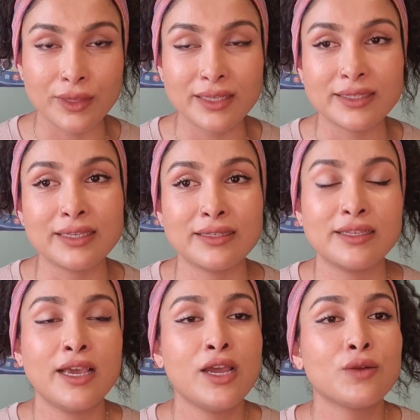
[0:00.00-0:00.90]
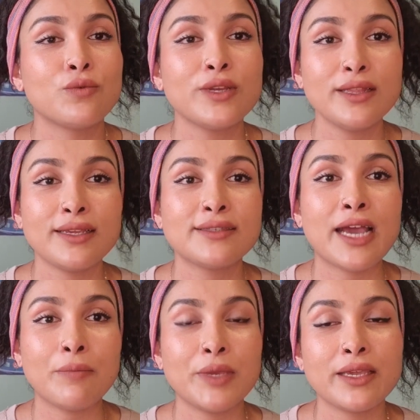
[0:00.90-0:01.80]
This is really
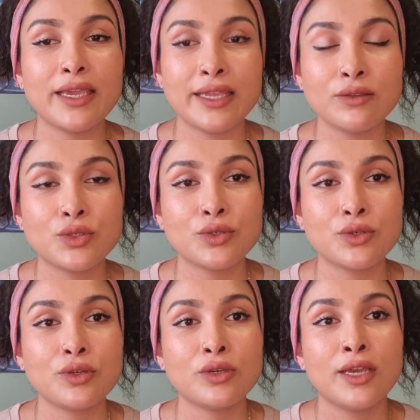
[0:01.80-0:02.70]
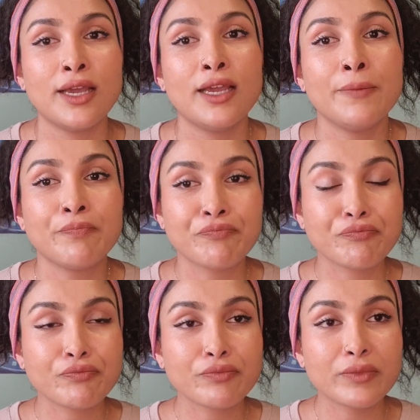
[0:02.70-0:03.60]
tapping into
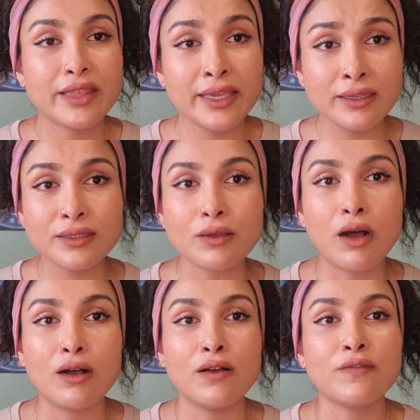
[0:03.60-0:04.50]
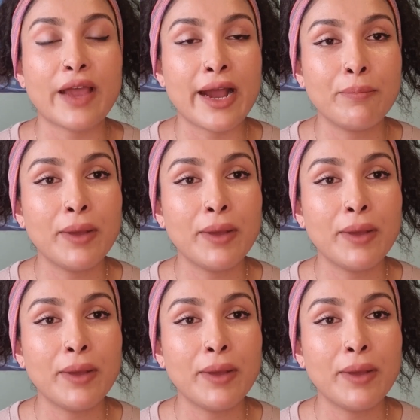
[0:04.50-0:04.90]
things of our